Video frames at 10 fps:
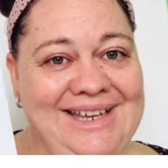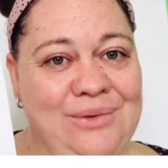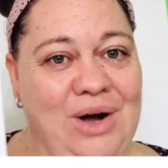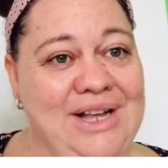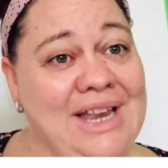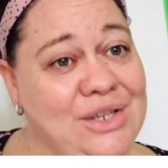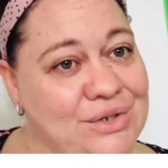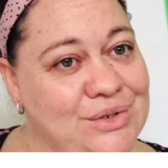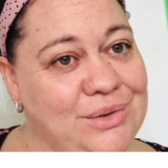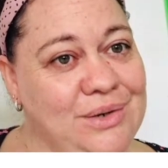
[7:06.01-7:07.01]
What can you
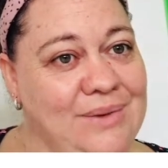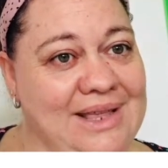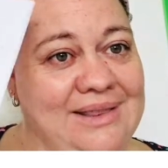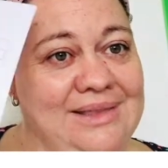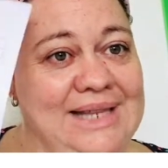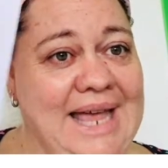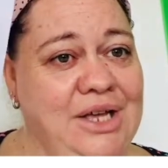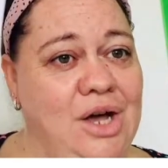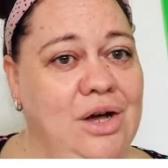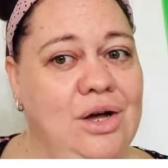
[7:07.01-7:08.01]
do it with?
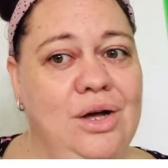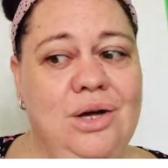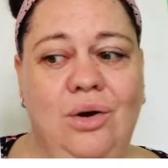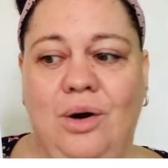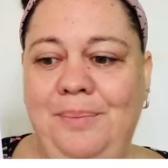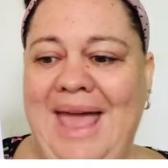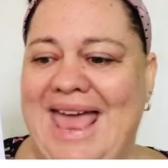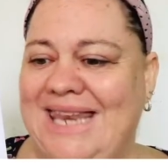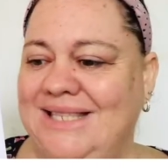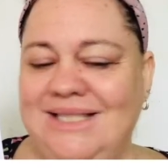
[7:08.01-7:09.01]
Lego or
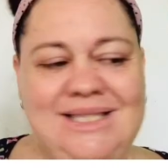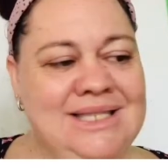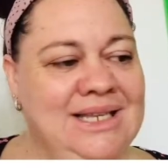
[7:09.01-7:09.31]
pens?